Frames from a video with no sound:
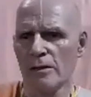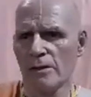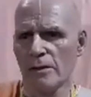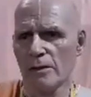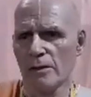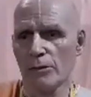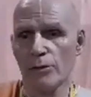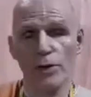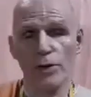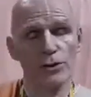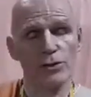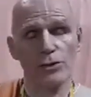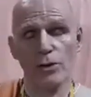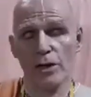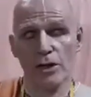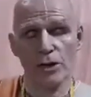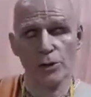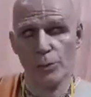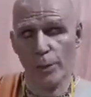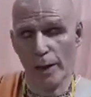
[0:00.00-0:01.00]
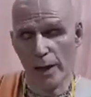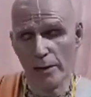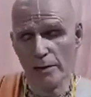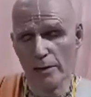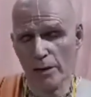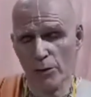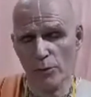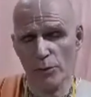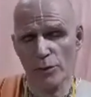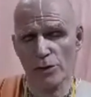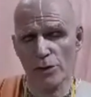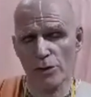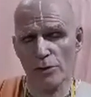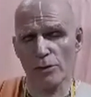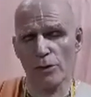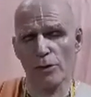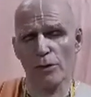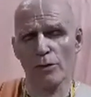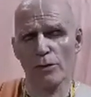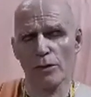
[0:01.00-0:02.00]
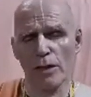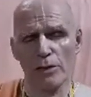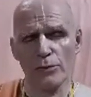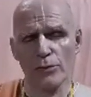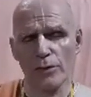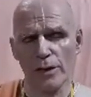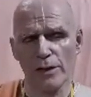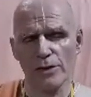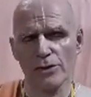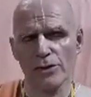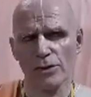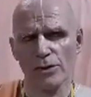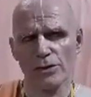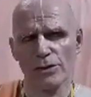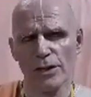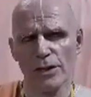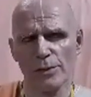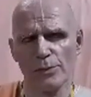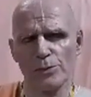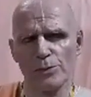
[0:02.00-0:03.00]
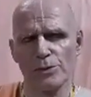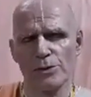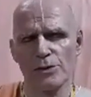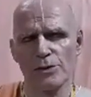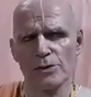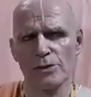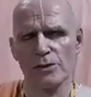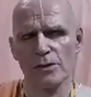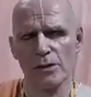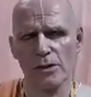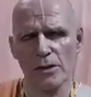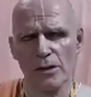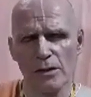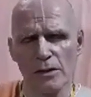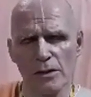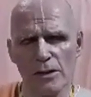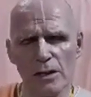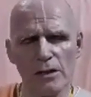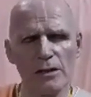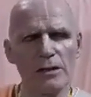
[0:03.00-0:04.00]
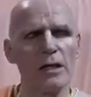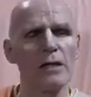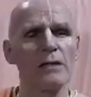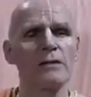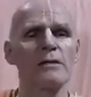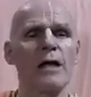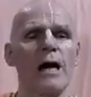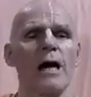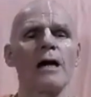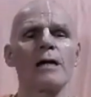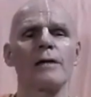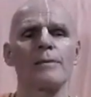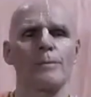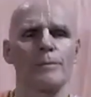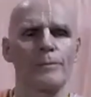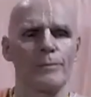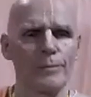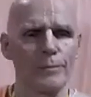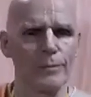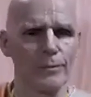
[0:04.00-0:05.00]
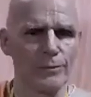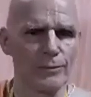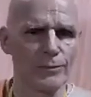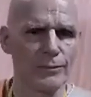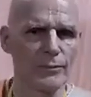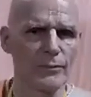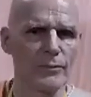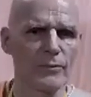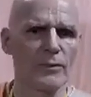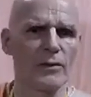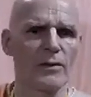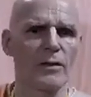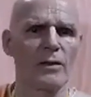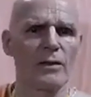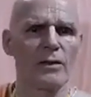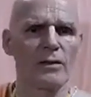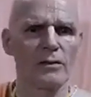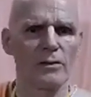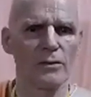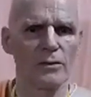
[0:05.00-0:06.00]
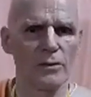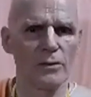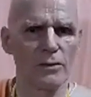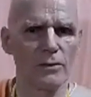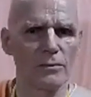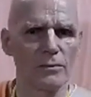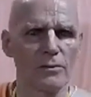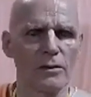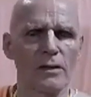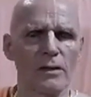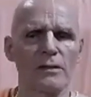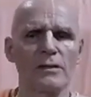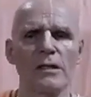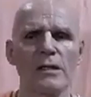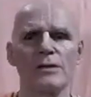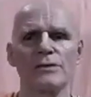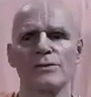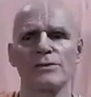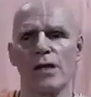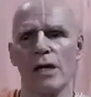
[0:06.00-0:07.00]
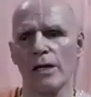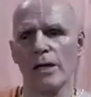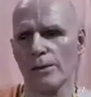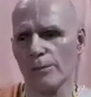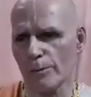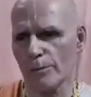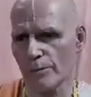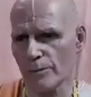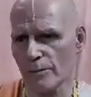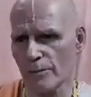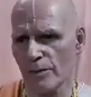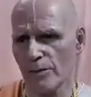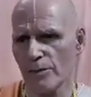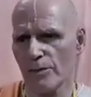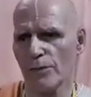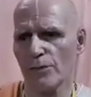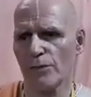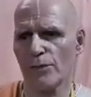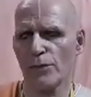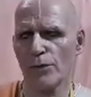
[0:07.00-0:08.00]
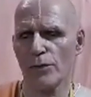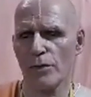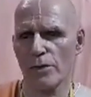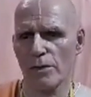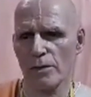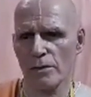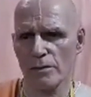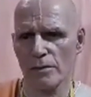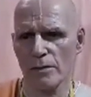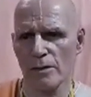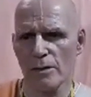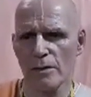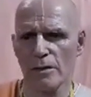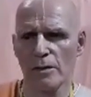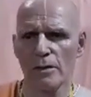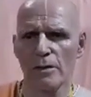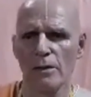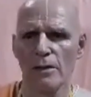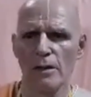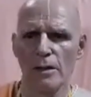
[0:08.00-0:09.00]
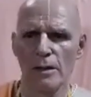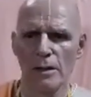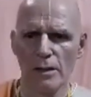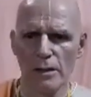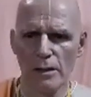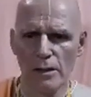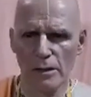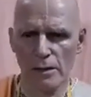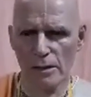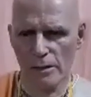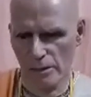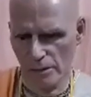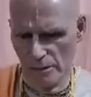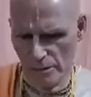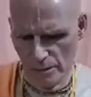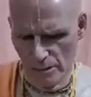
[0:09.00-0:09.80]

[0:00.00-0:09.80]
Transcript: We should expect and we should know that relationships, they take time. You know, it takes time for a